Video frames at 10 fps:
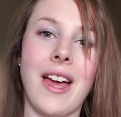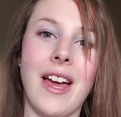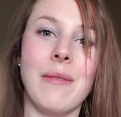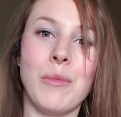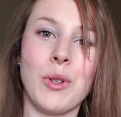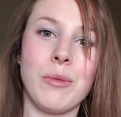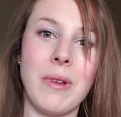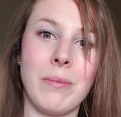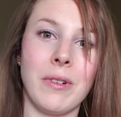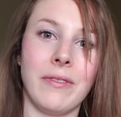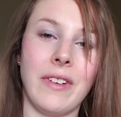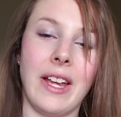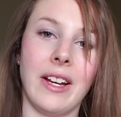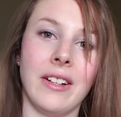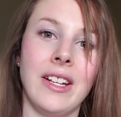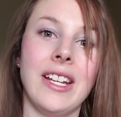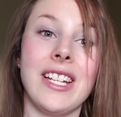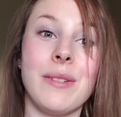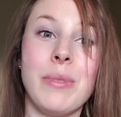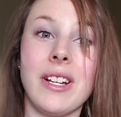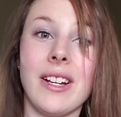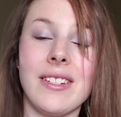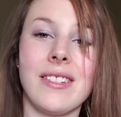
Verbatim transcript: that most people fail is because